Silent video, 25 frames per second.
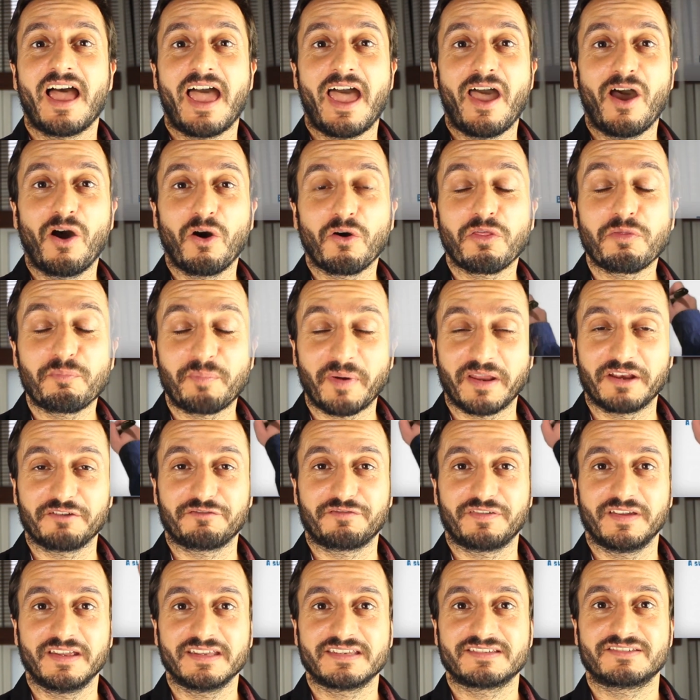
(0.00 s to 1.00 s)
health
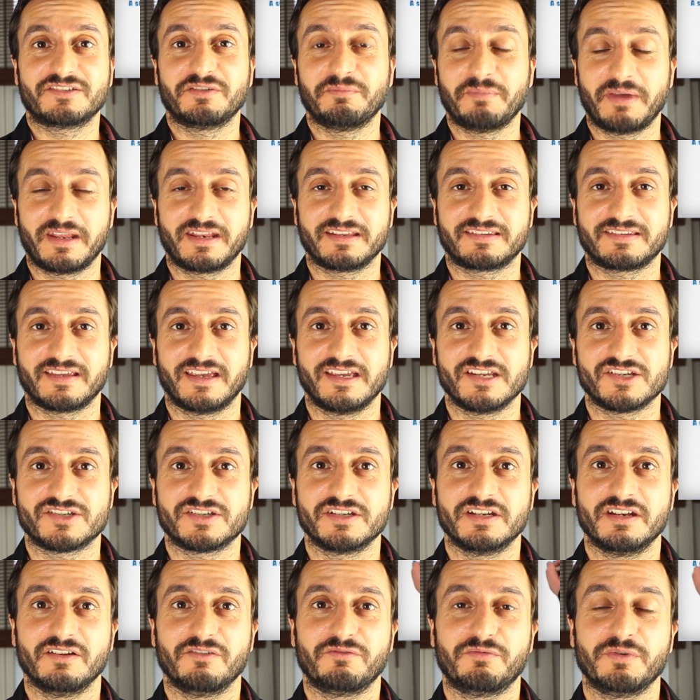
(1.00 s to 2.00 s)
benefits to
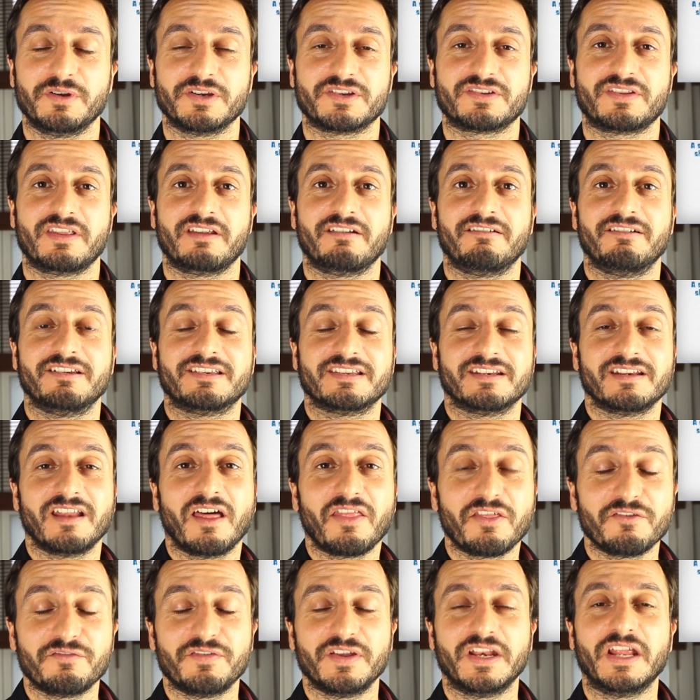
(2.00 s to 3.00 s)
meditation, of which there is
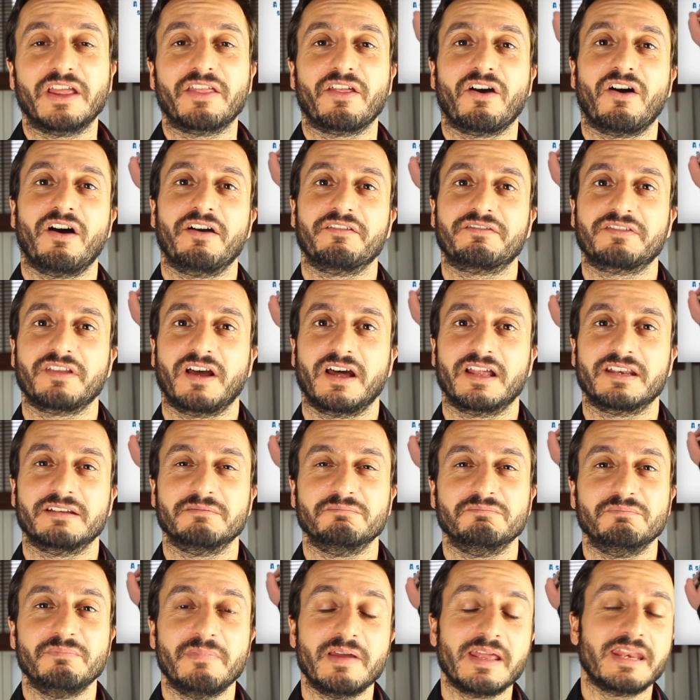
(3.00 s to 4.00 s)
another video that I've
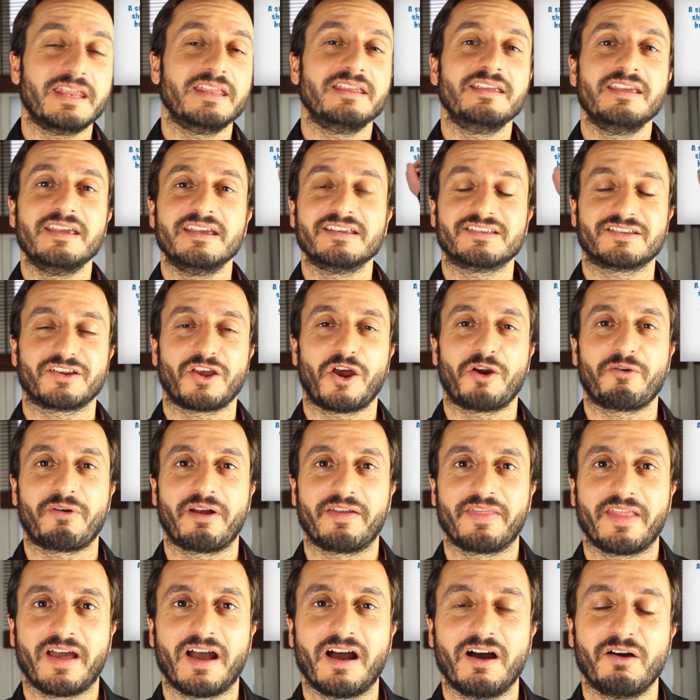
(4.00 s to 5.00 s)
done many years ago
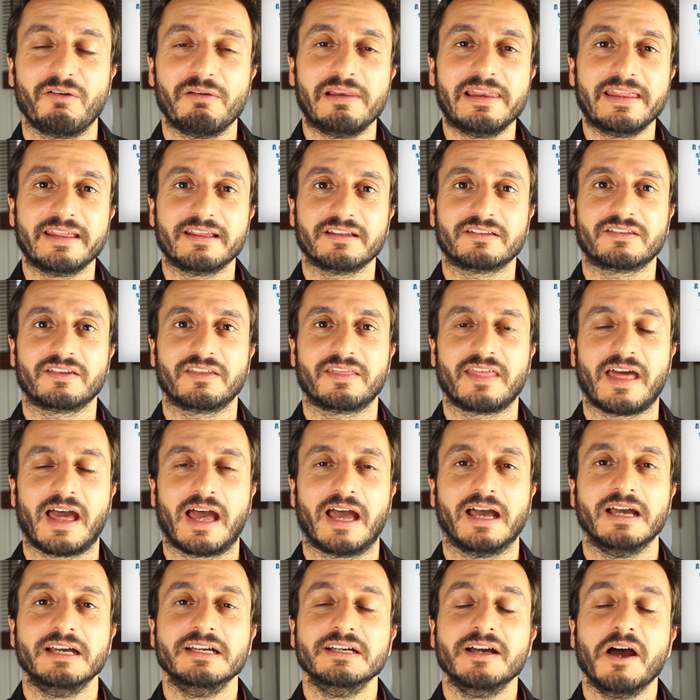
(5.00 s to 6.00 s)
around that, I'll link to
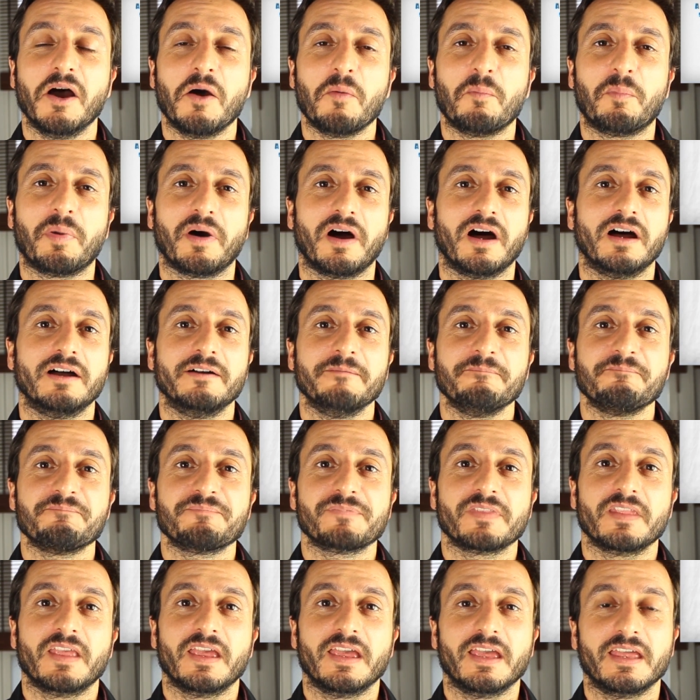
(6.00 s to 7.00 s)
that, but
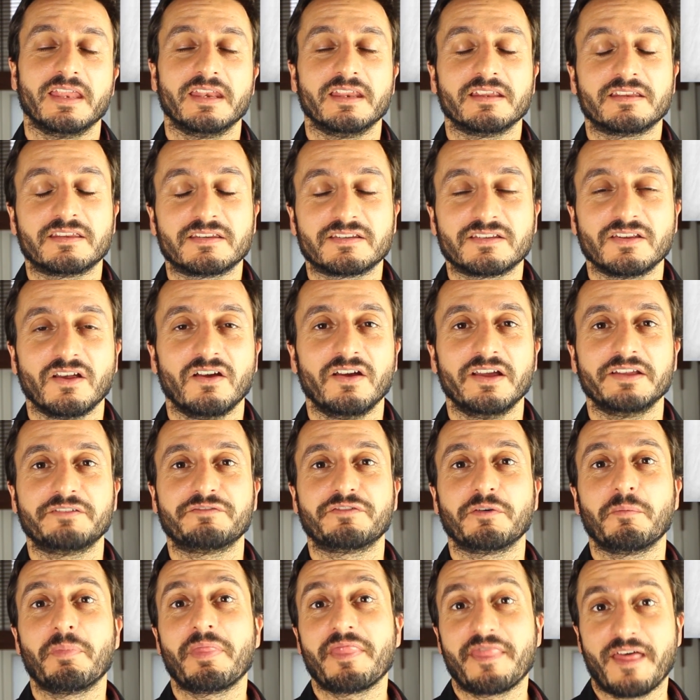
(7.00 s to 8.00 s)
in aside
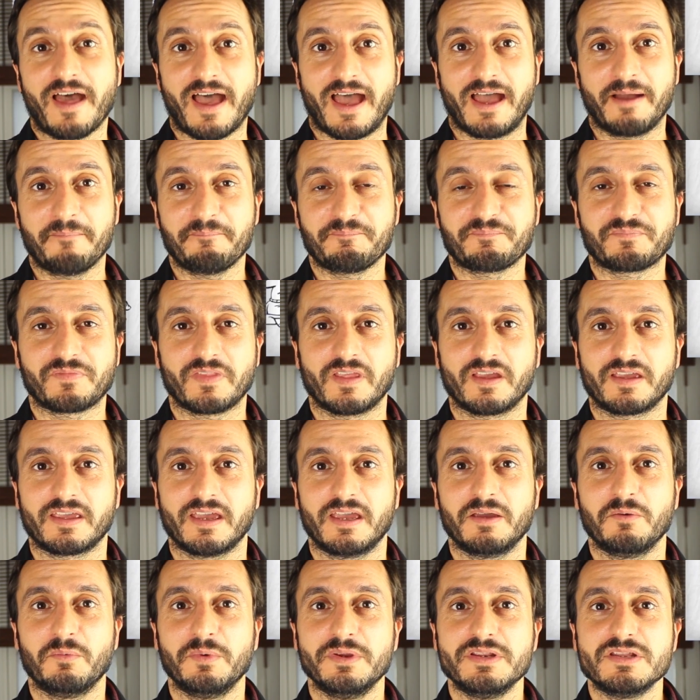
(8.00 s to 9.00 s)
from that,
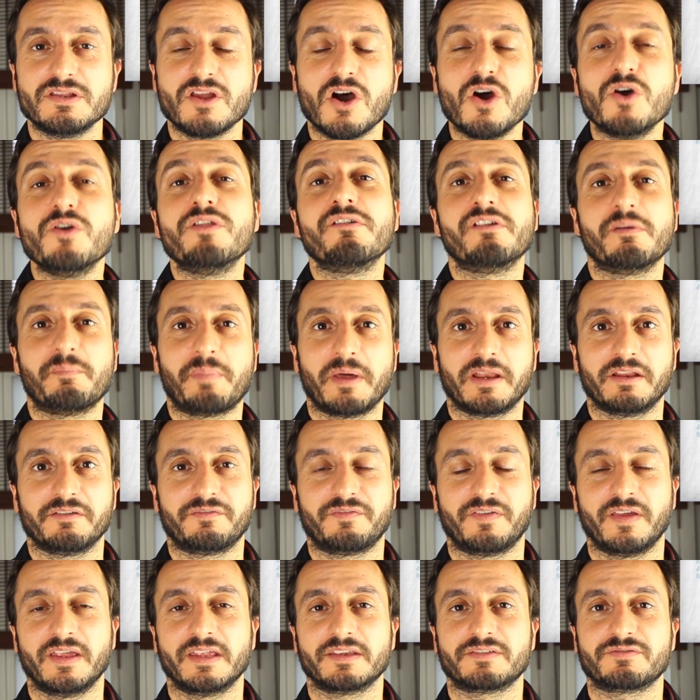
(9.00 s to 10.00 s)
okay, we know there are
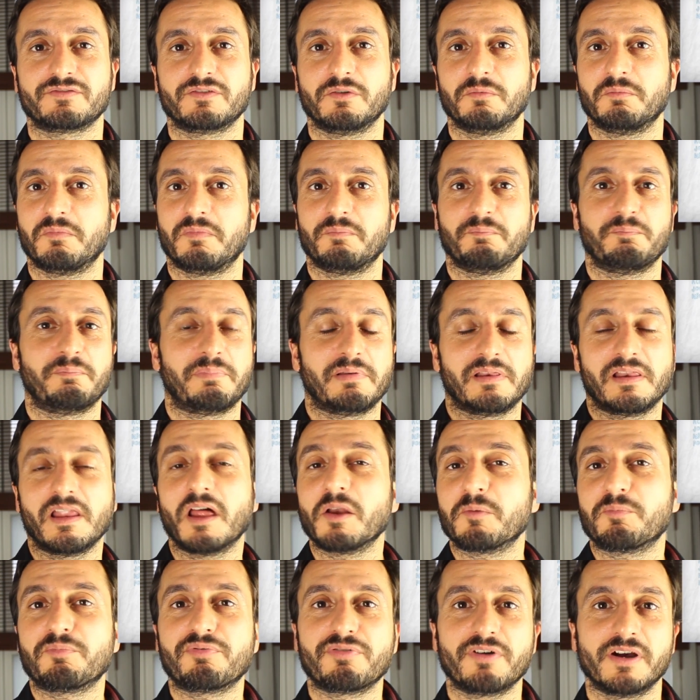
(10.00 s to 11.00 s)
benefits from
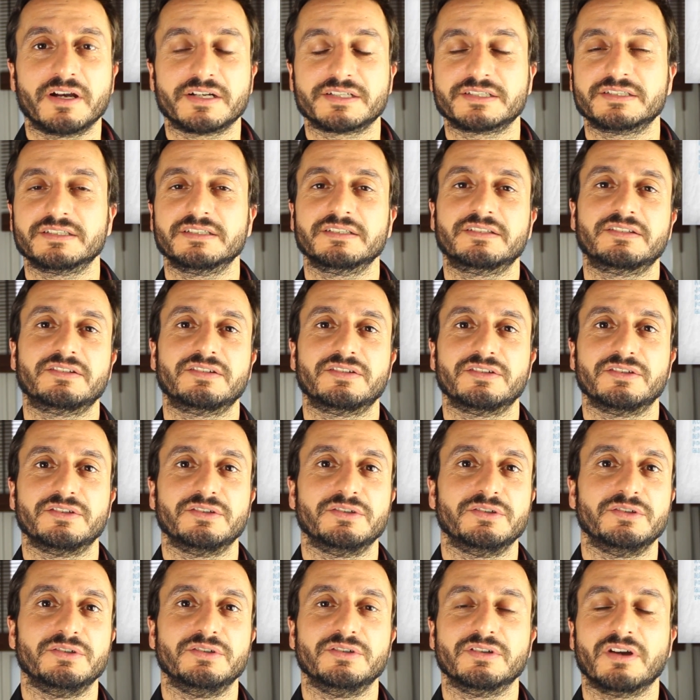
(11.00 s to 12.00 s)
blood pressure
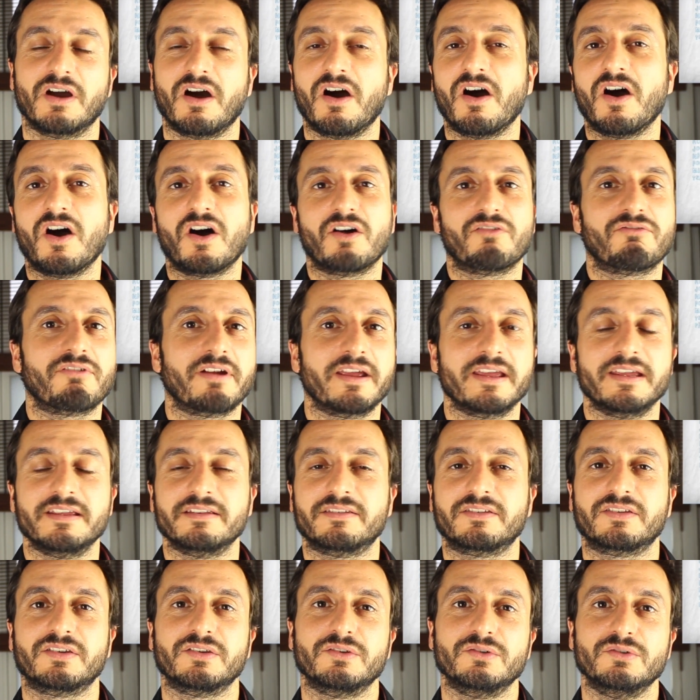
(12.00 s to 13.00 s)
to heart
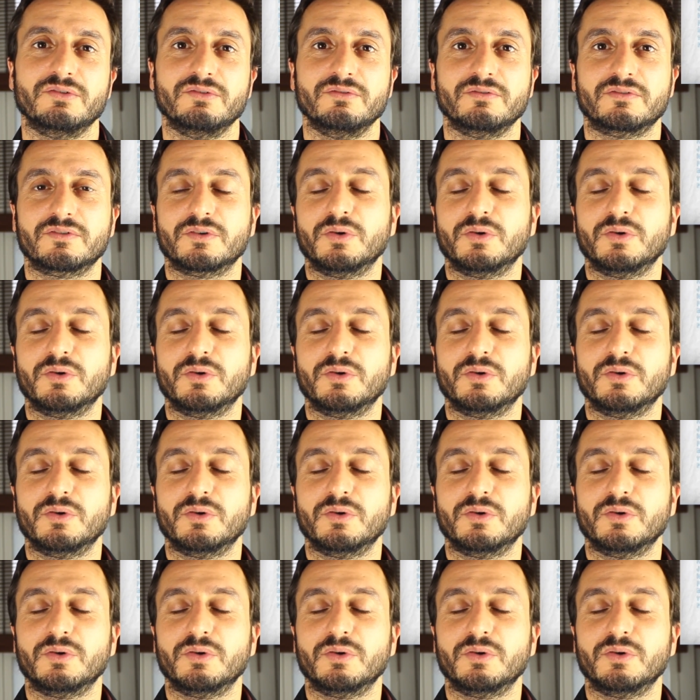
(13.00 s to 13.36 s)
rate to